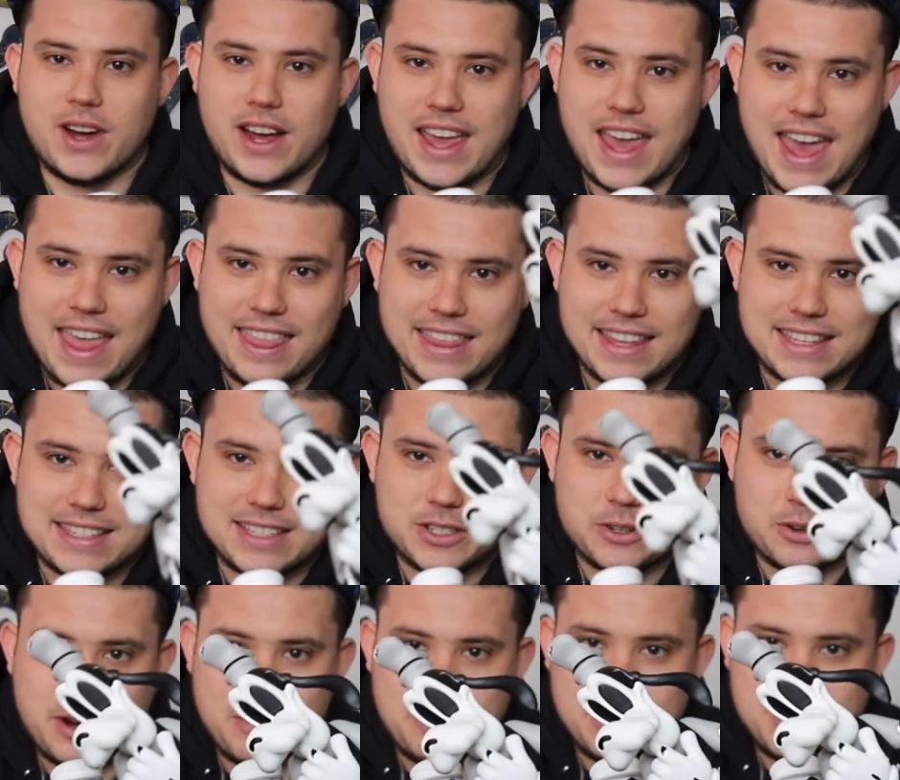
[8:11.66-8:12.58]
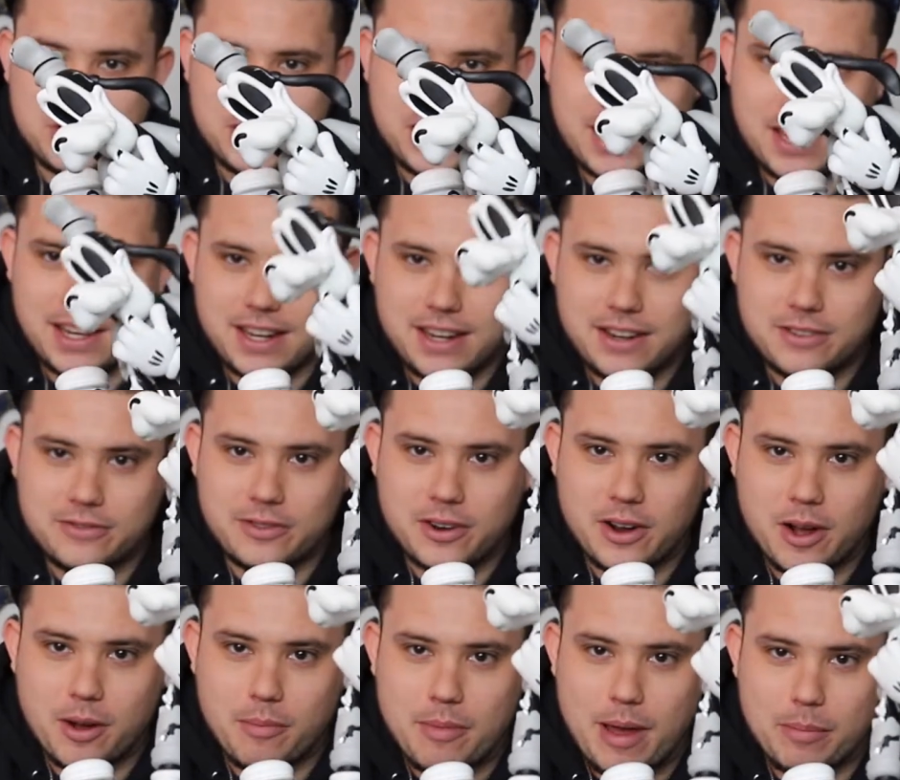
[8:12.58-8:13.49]
again, this is Creepy G
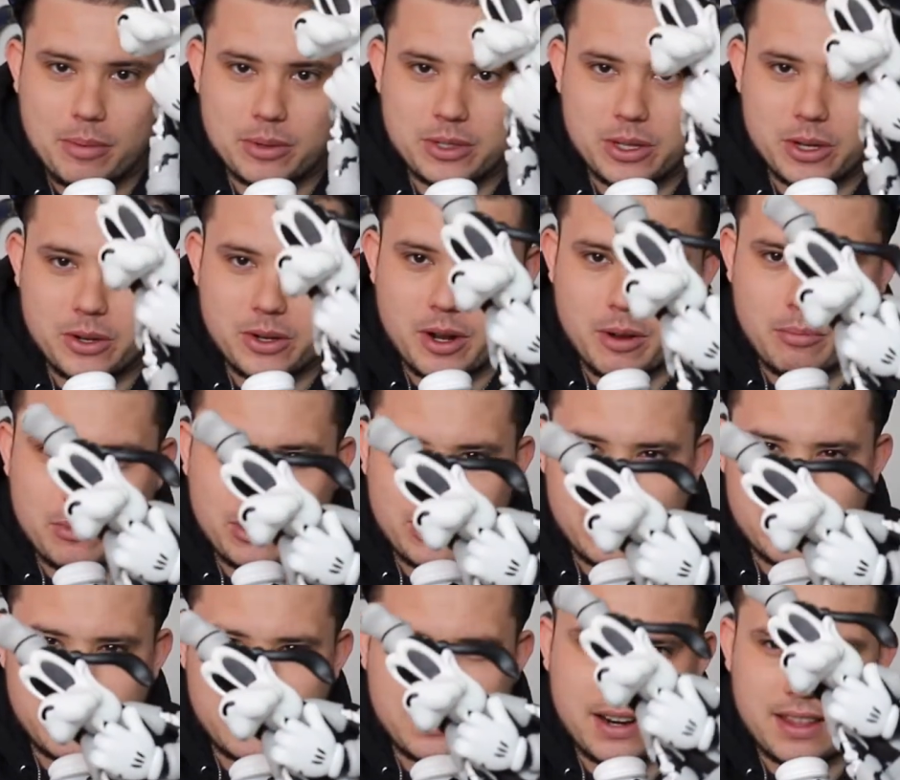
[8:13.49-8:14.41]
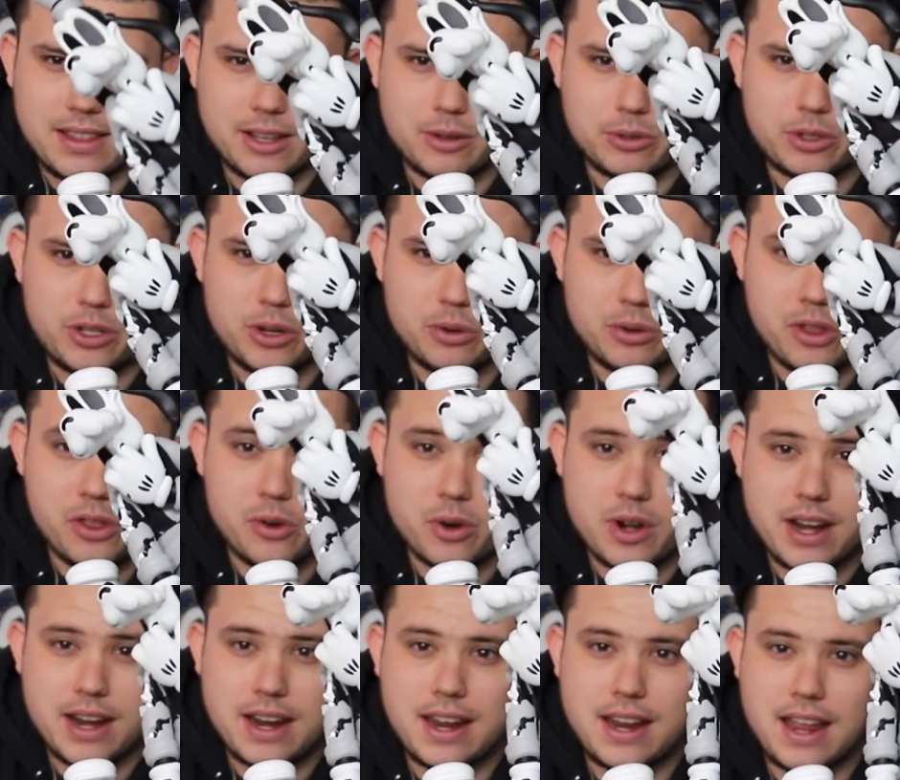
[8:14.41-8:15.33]
from episode number, I think it was 2 or
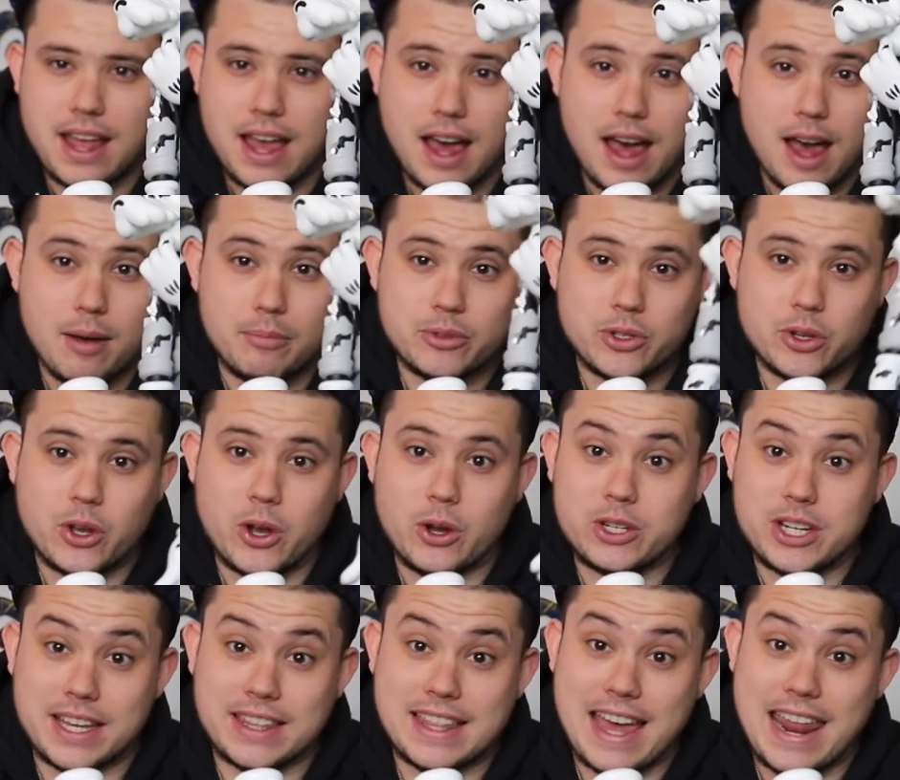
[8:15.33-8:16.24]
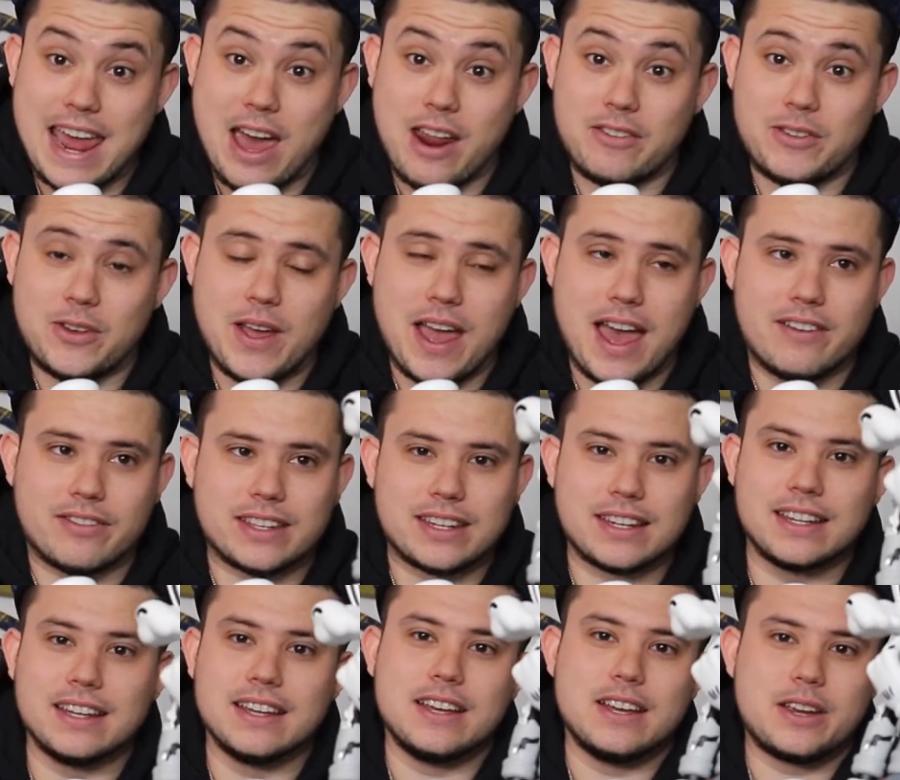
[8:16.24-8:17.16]
3, so go check that out if you
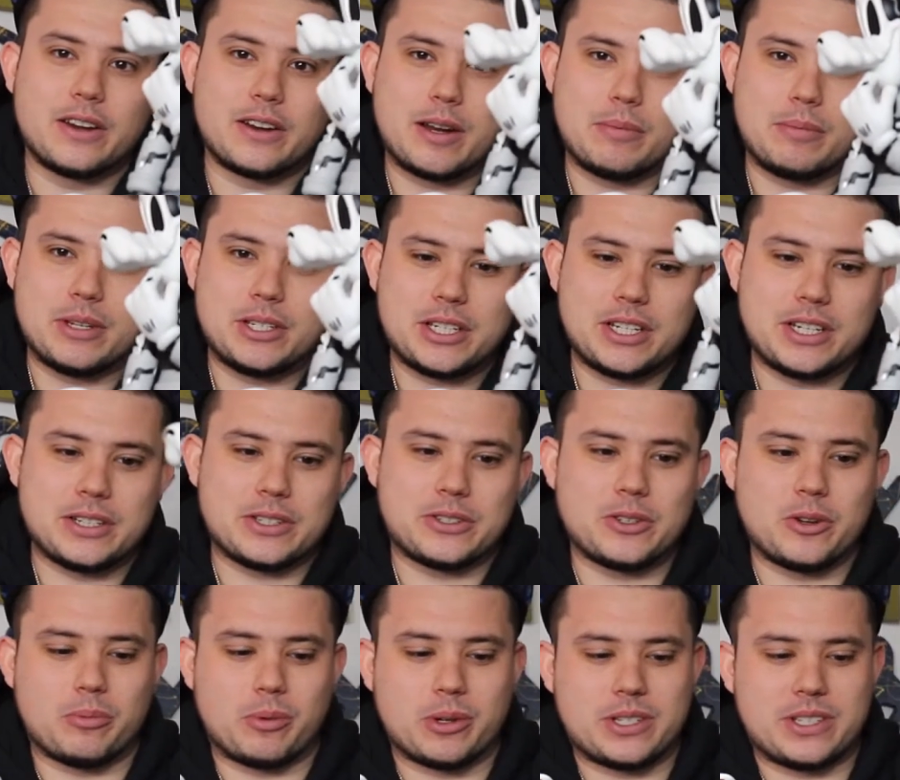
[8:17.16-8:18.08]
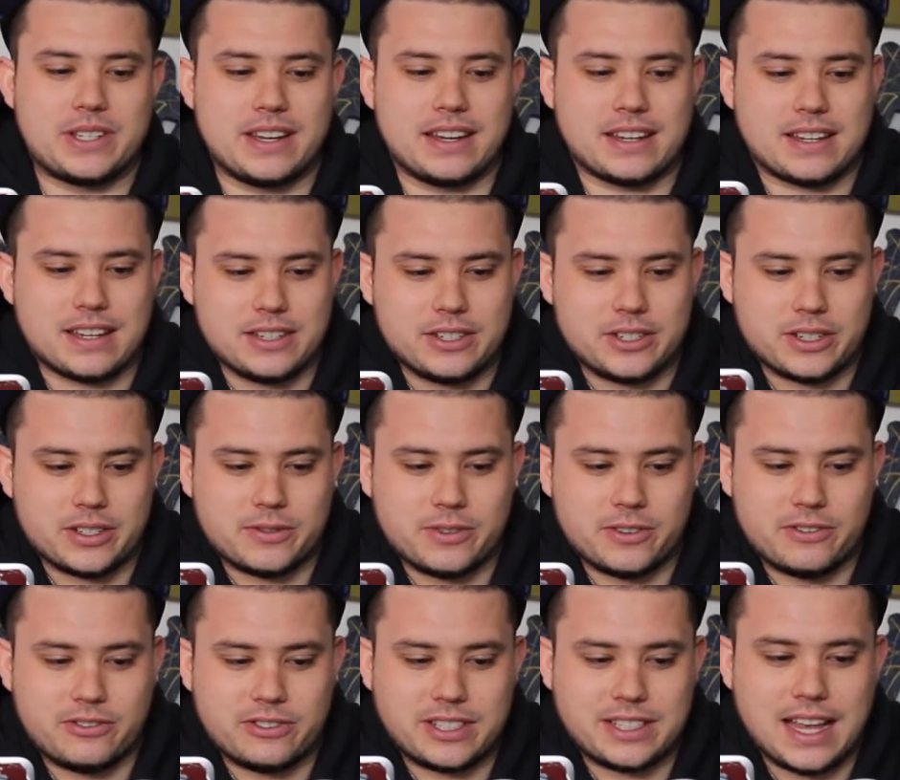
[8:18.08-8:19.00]
haven't. Creepy G is super sick, and just
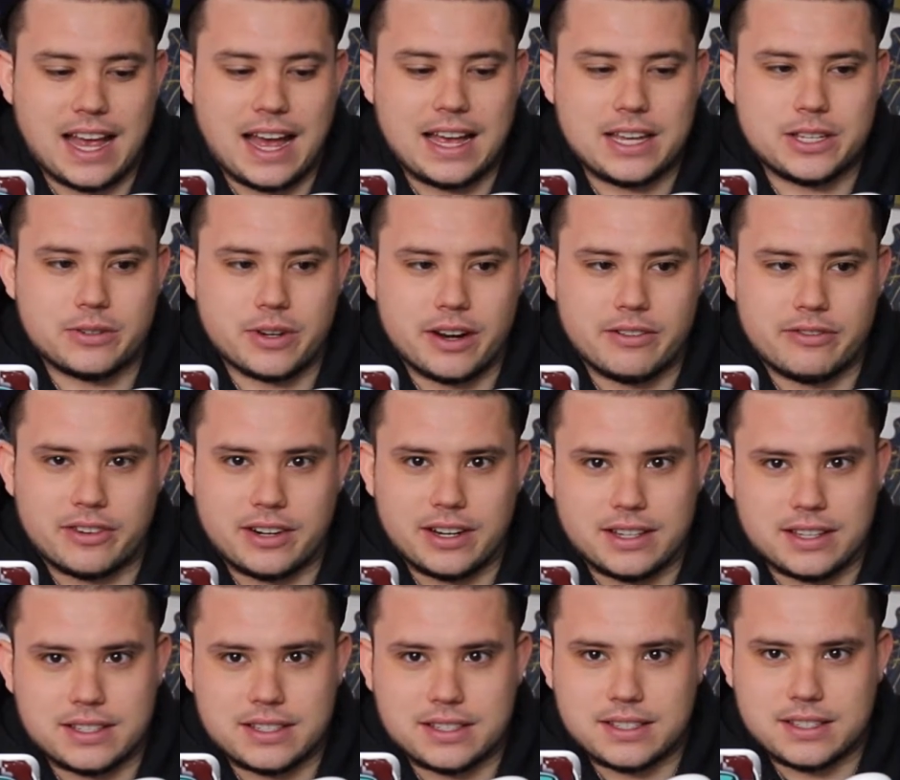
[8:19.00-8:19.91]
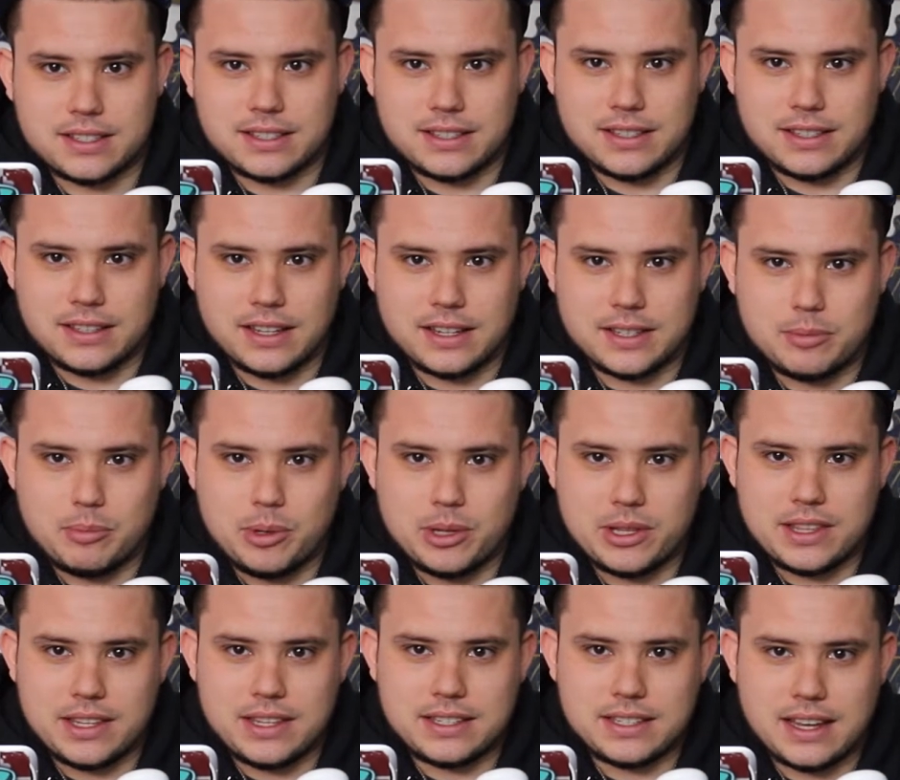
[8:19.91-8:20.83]
for size reference, let's
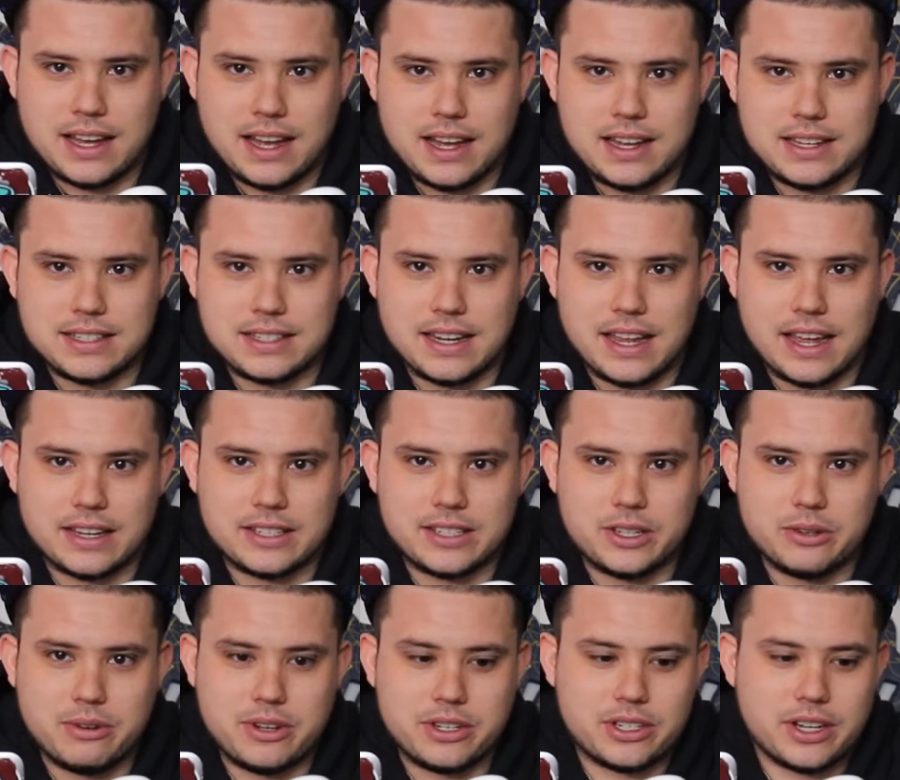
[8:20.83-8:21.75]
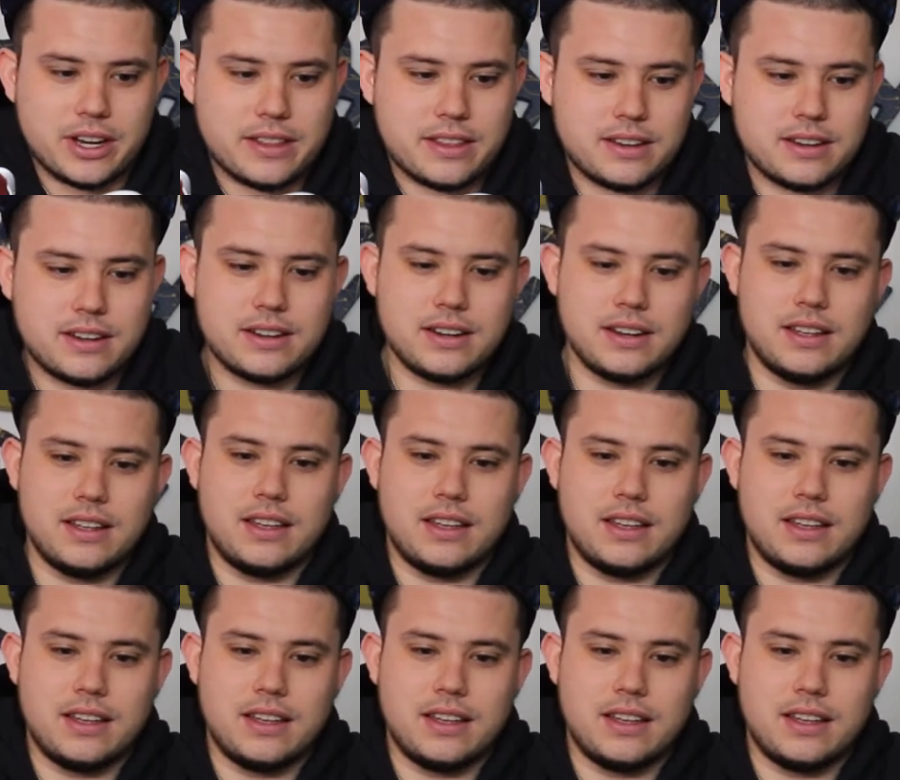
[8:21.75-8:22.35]
put these guys next to each other.